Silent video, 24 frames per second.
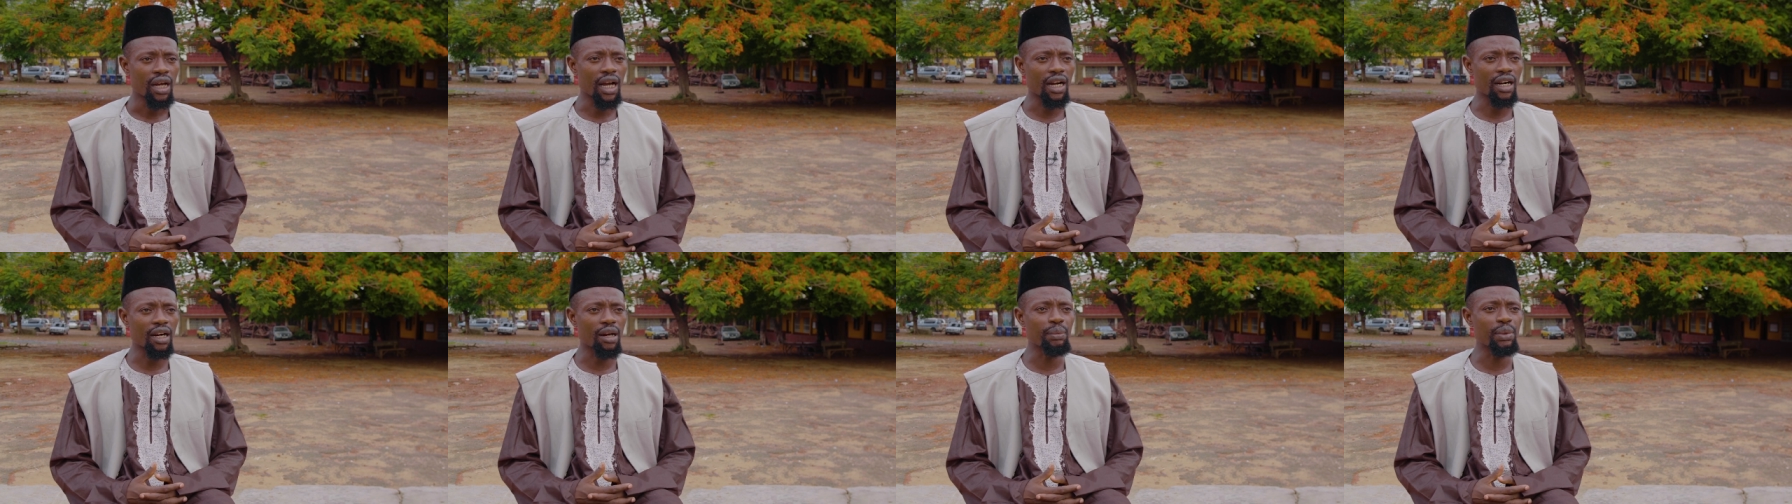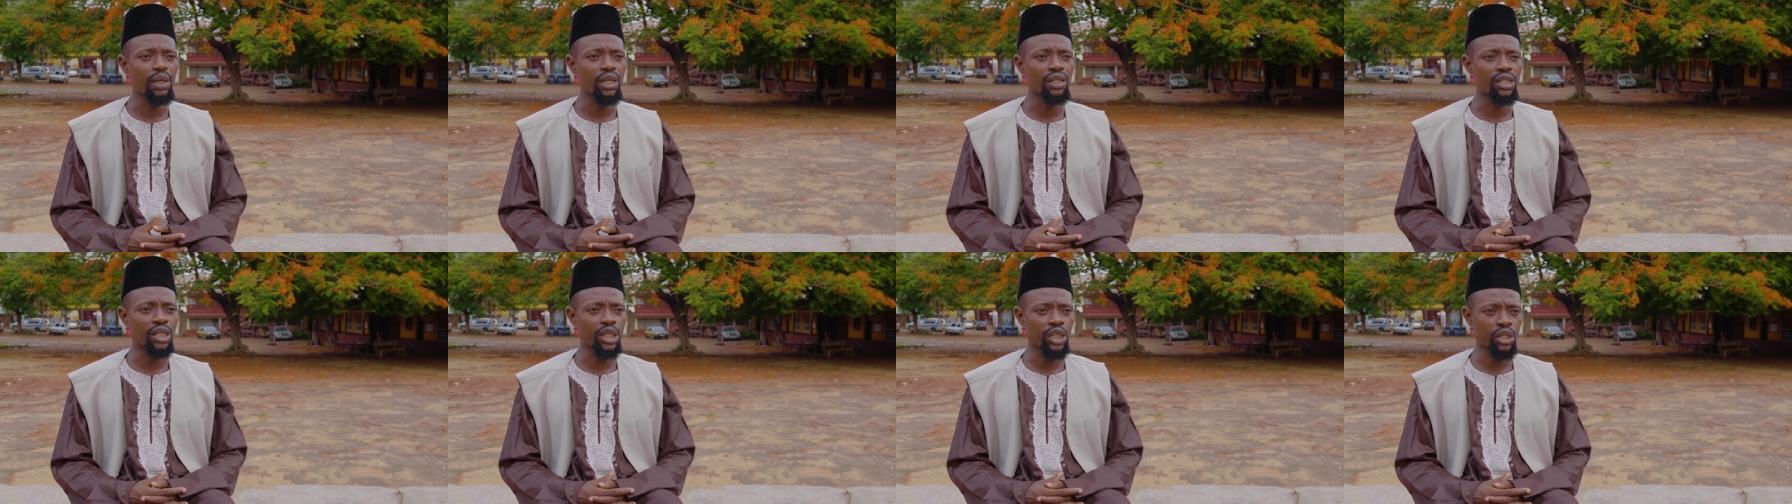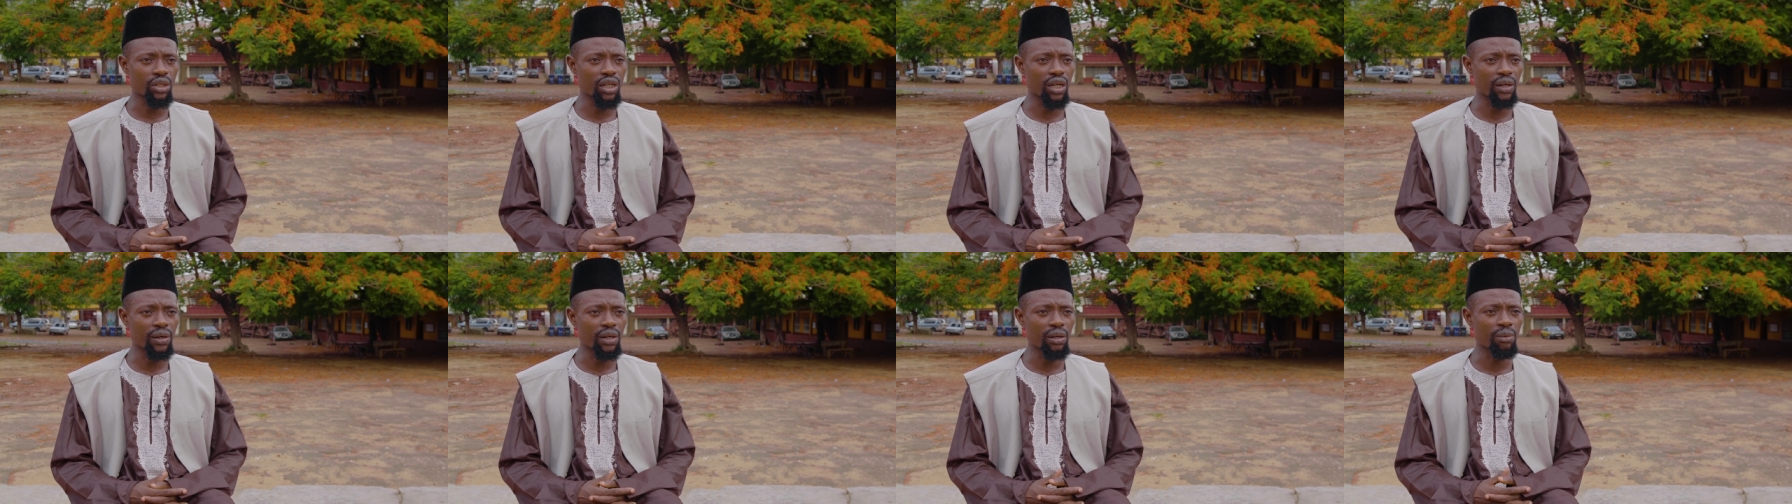Arabic
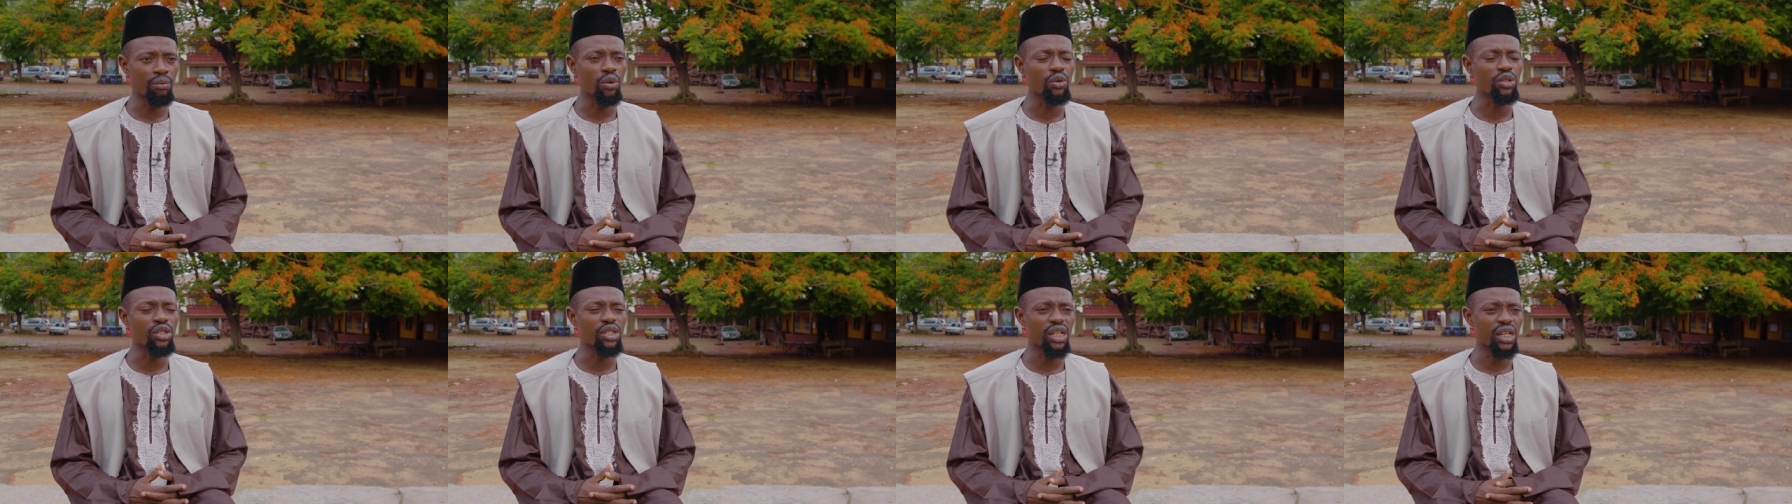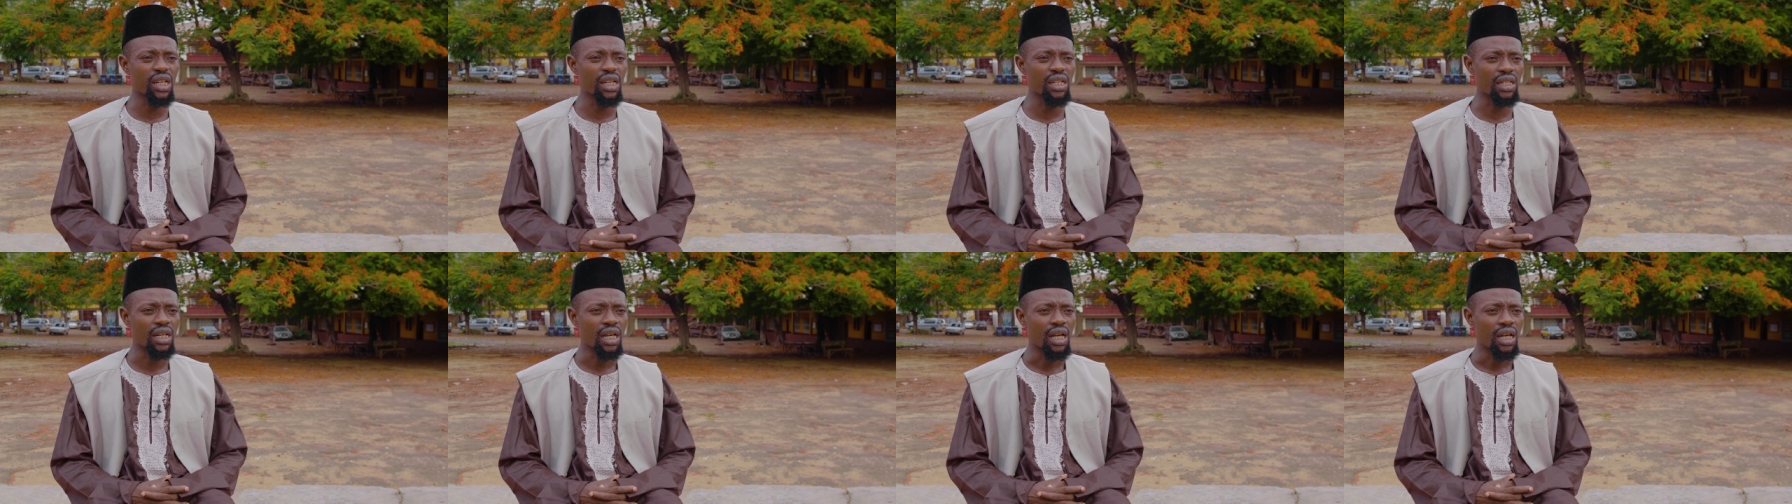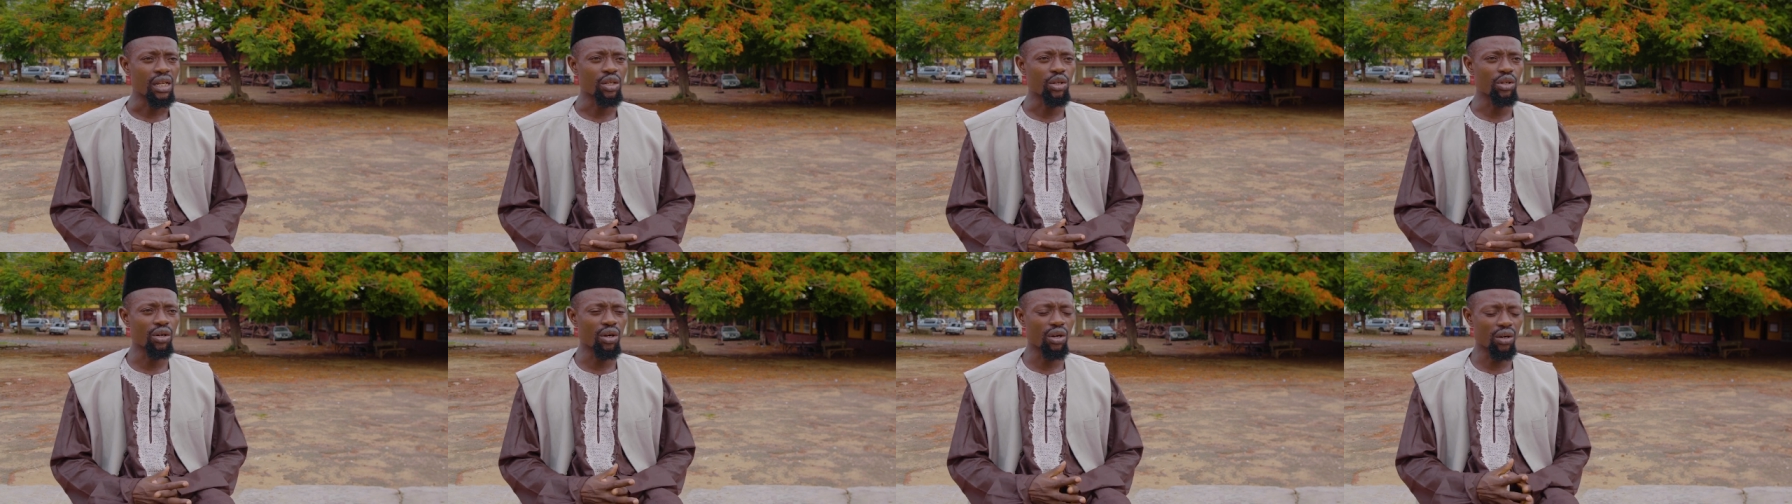dictionary,
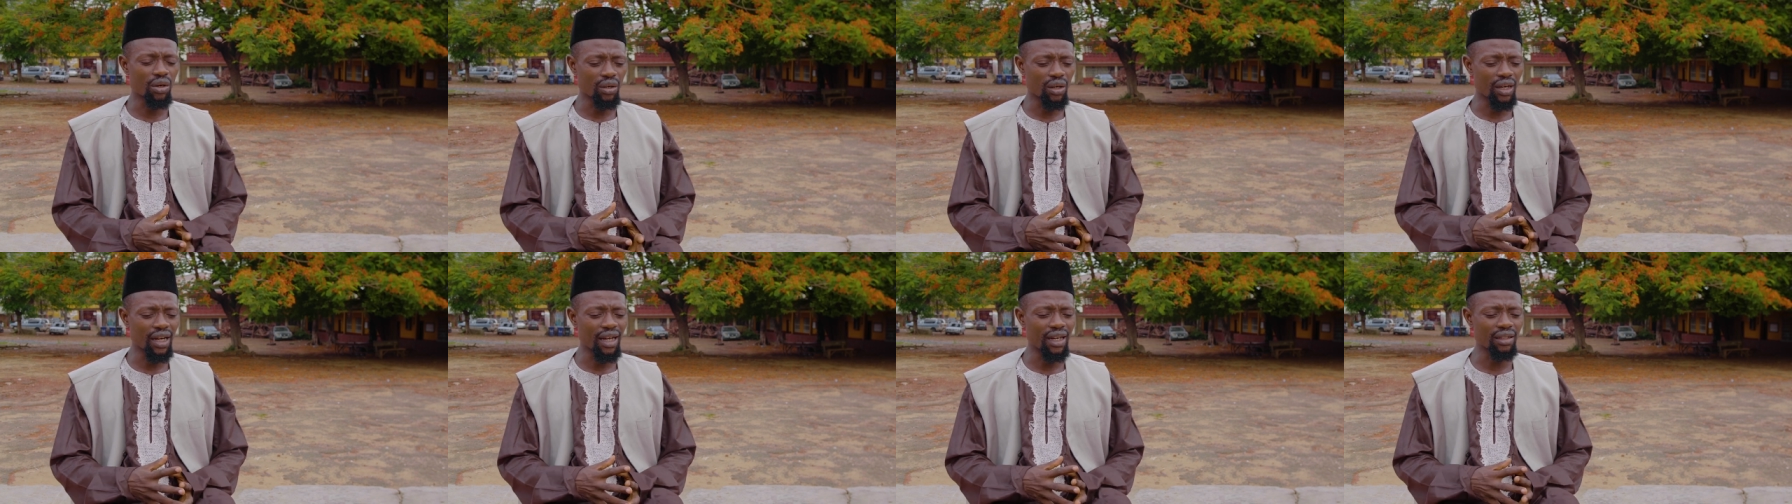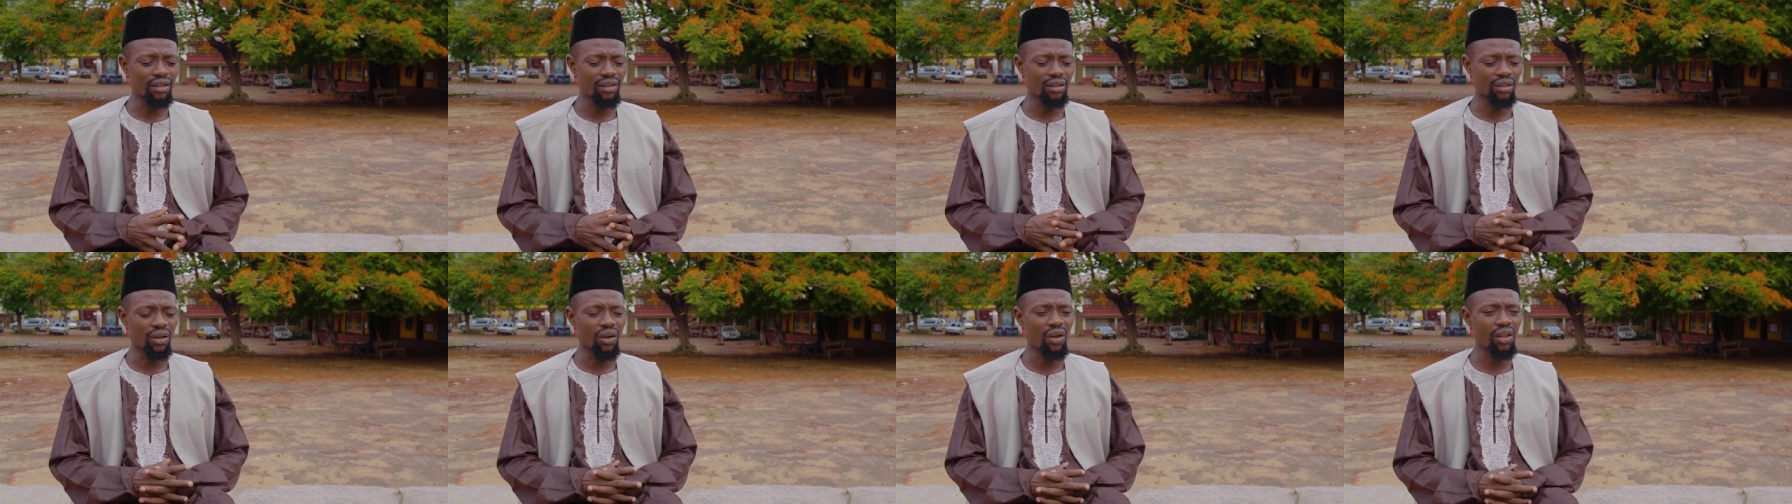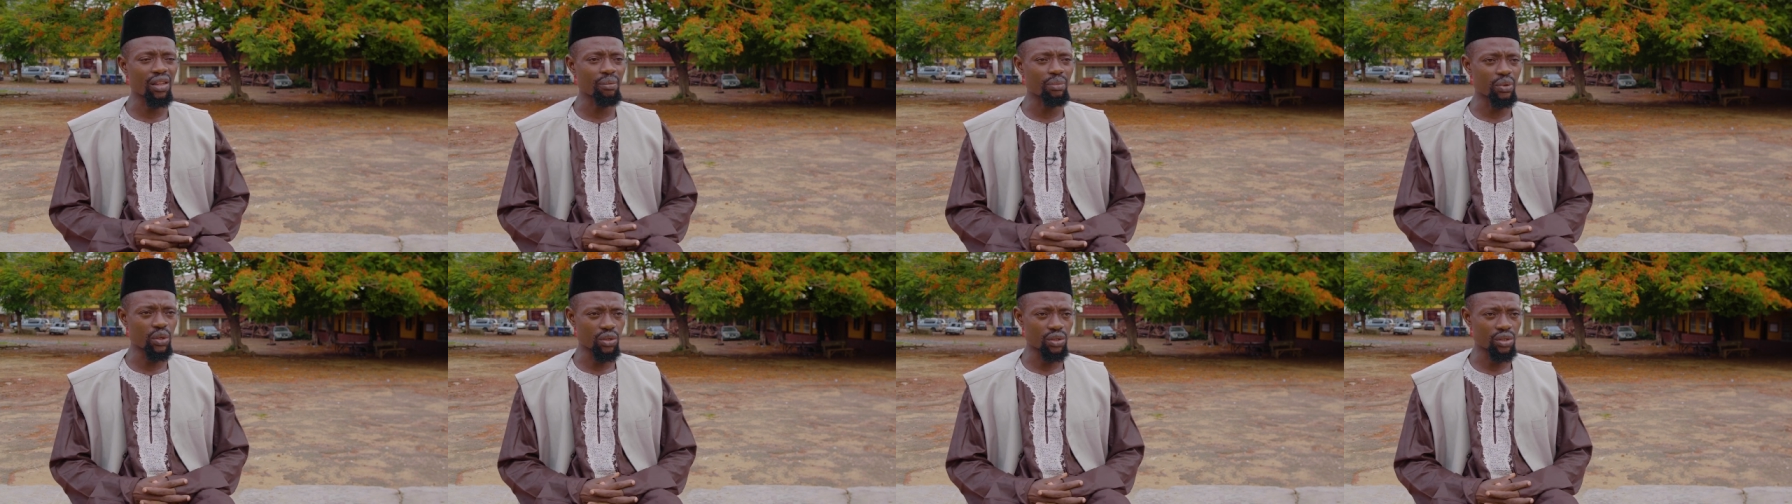Munjid, you know, and
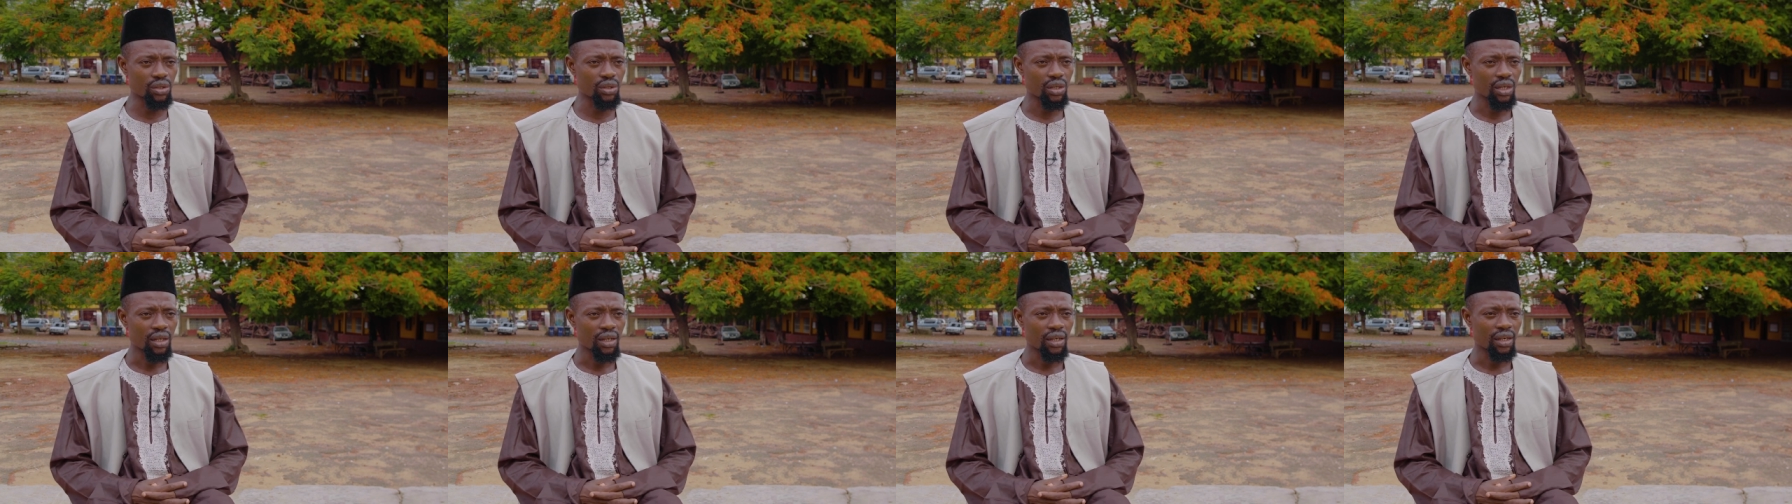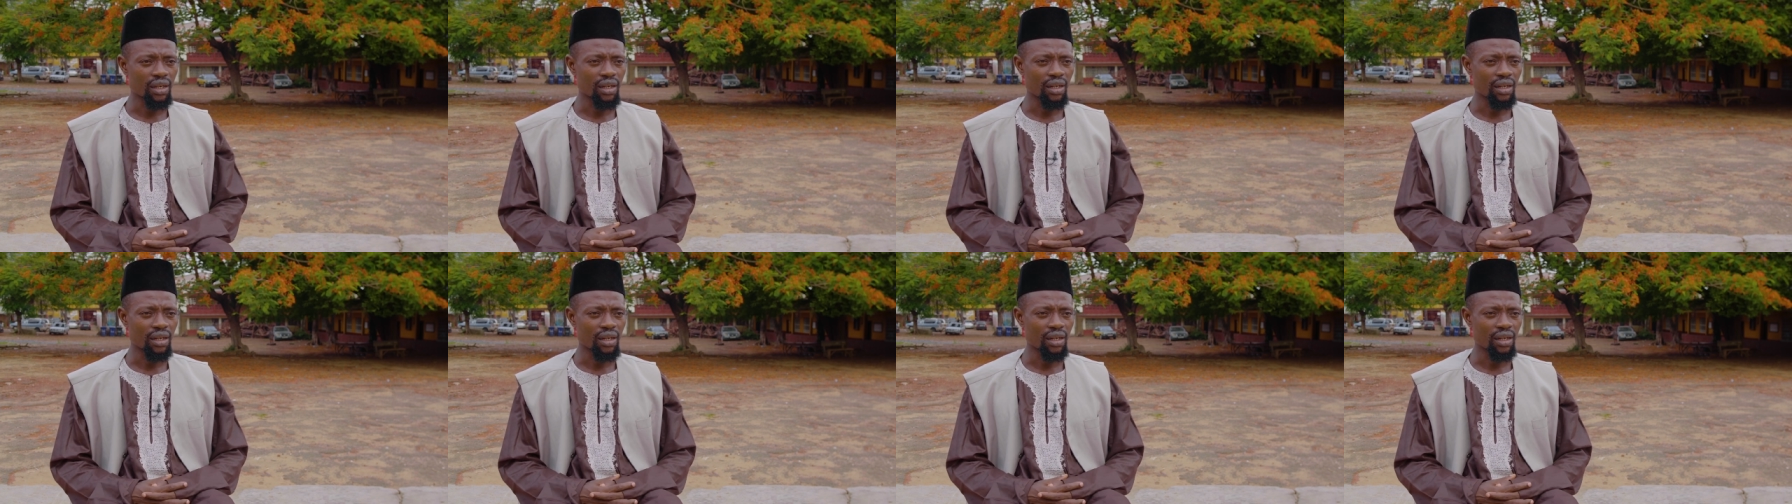other books,